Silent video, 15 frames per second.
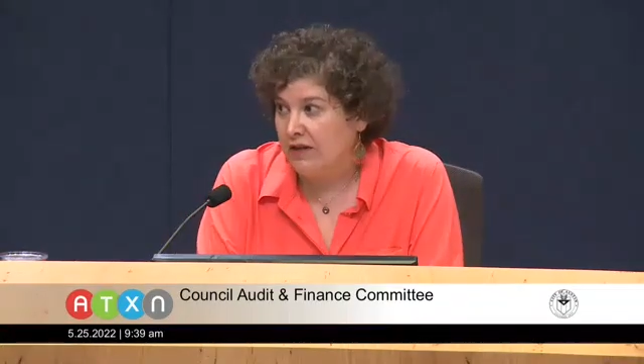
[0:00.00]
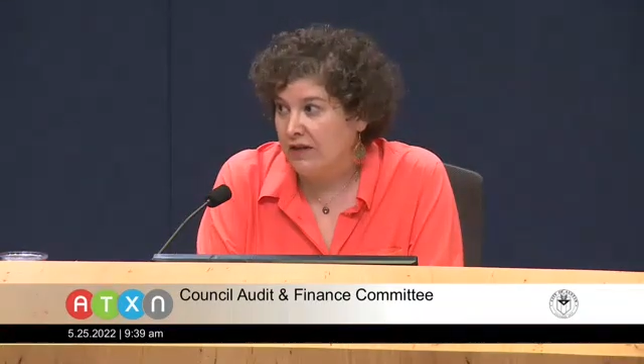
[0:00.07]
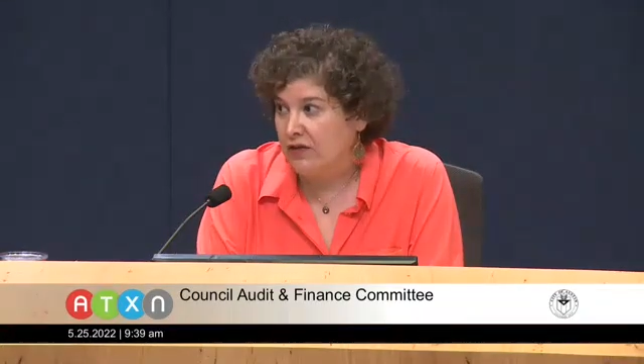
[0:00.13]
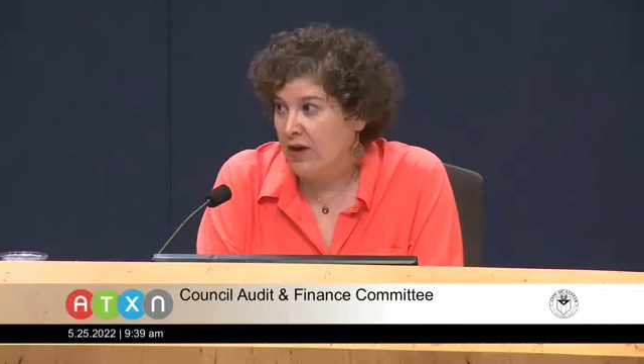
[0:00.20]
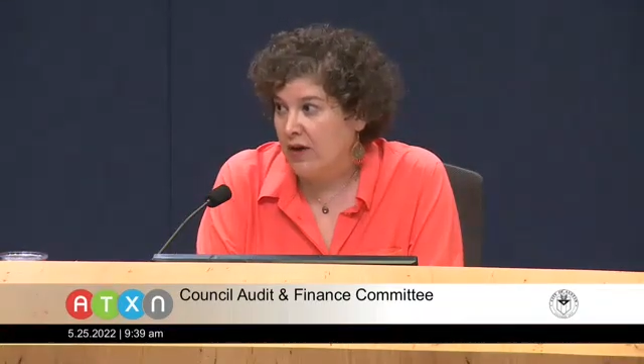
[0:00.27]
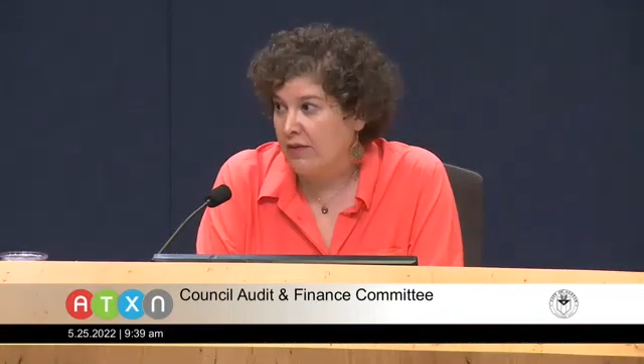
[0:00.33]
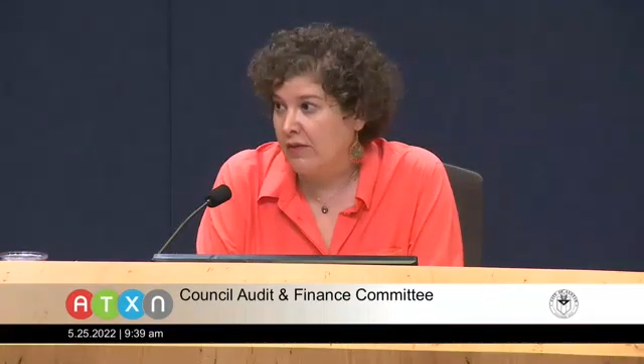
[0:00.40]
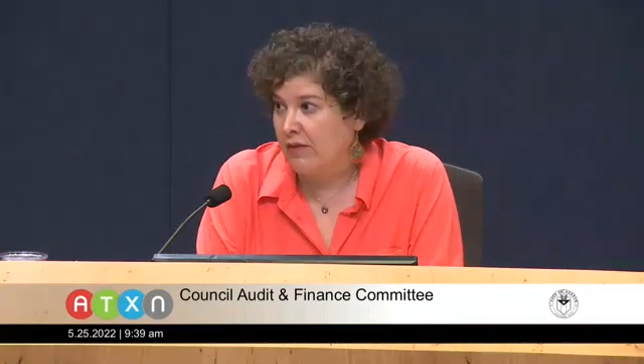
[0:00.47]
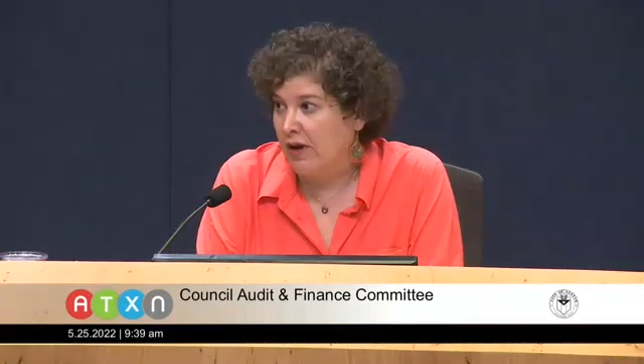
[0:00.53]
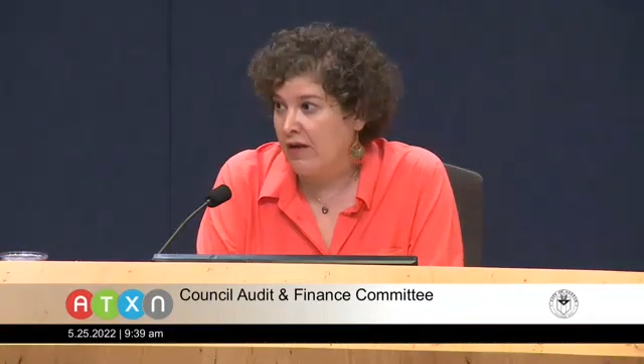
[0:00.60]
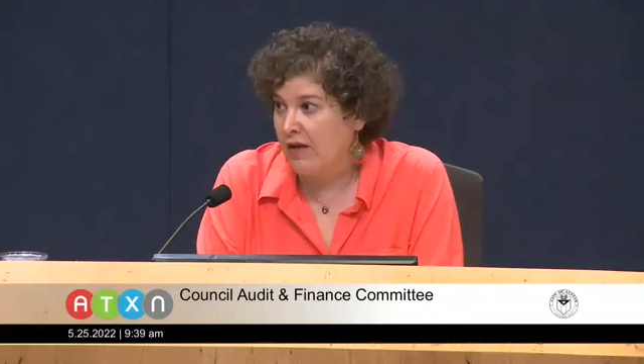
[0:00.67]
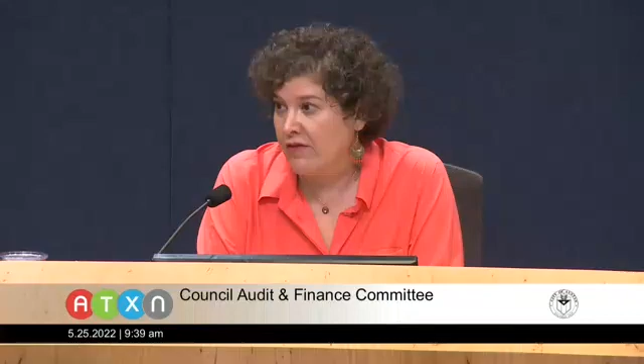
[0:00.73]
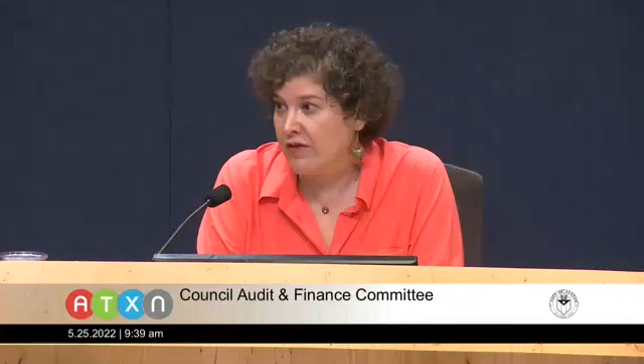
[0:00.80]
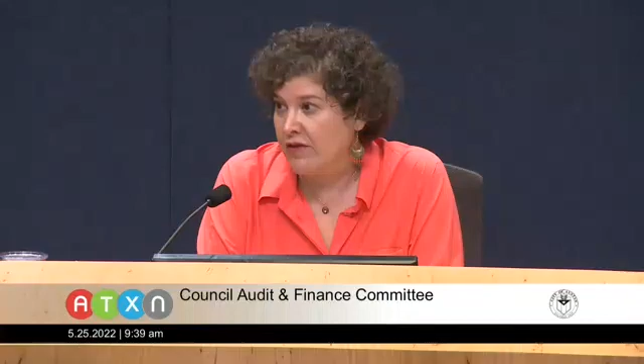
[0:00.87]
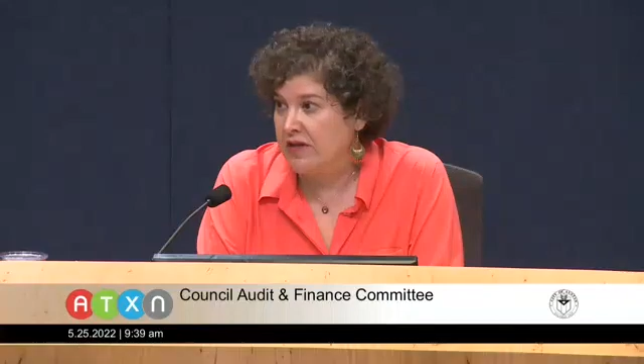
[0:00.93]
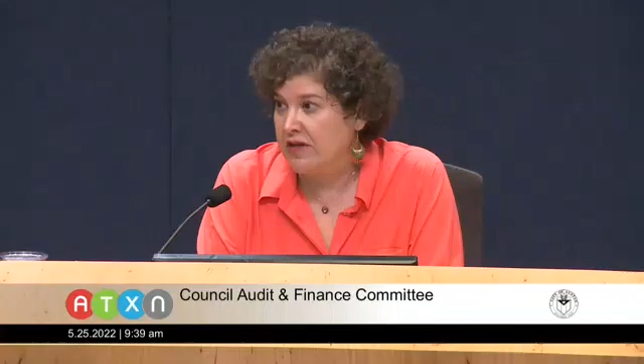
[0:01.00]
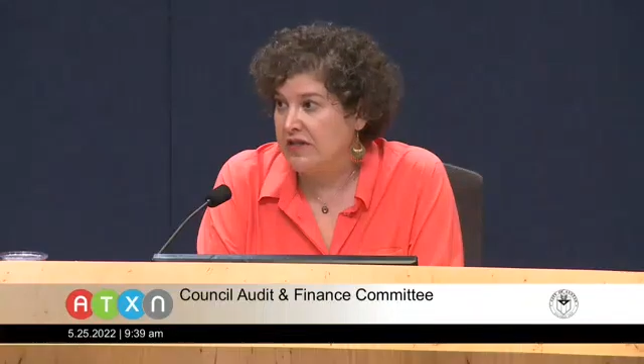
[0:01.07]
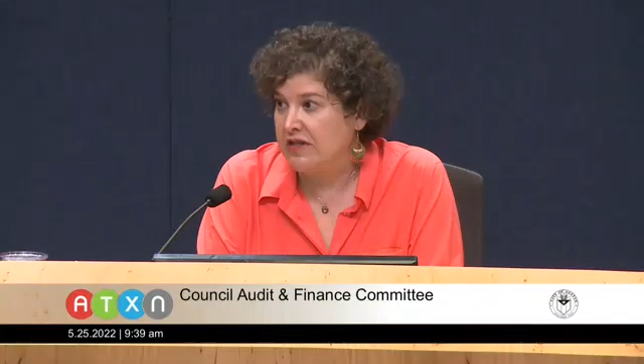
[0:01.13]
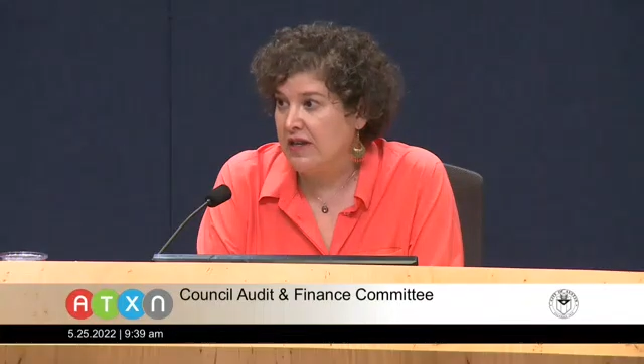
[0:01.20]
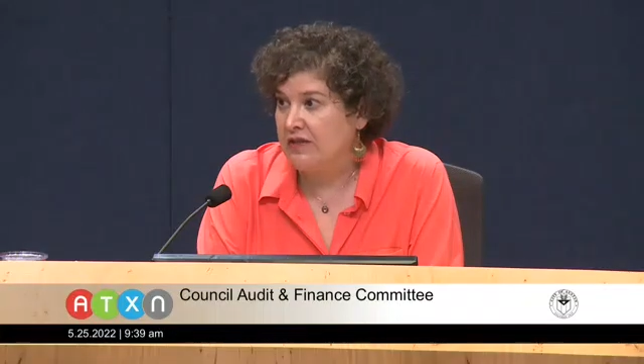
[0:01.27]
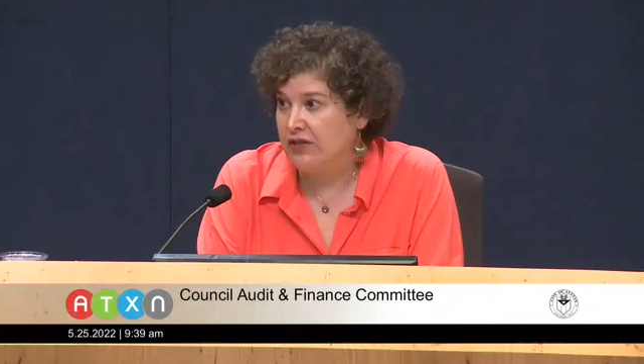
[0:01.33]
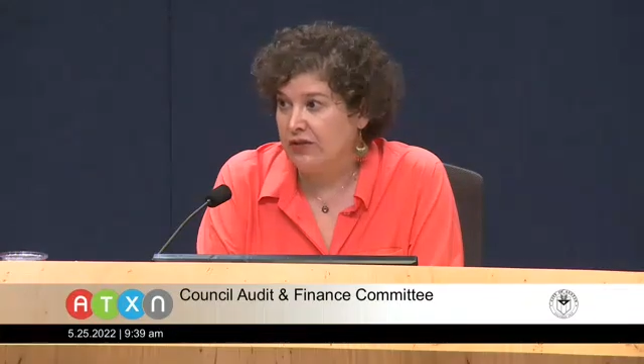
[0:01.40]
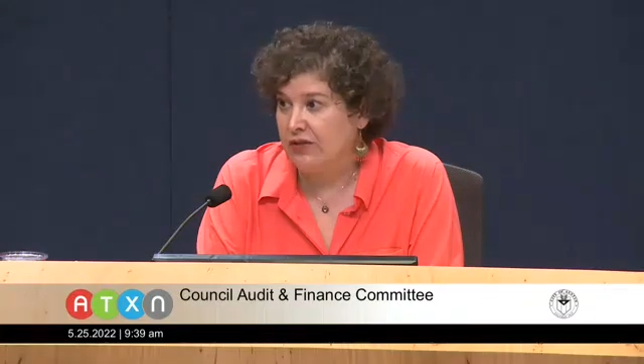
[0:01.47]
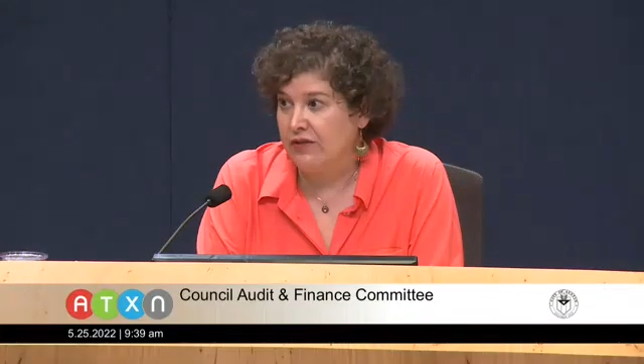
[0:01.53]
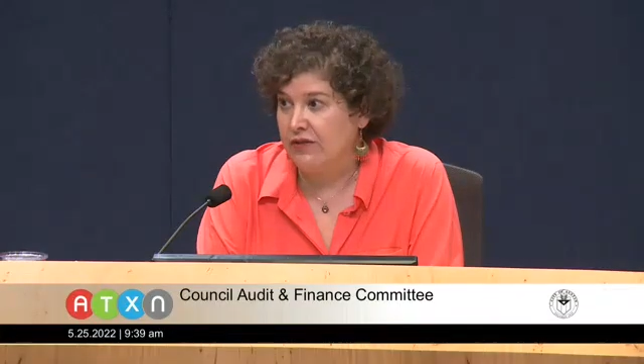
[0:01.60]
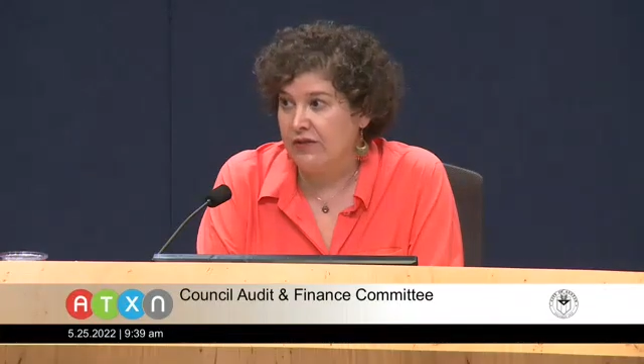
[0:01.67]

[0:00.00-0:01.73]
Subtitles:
on the Trauma Recovery Center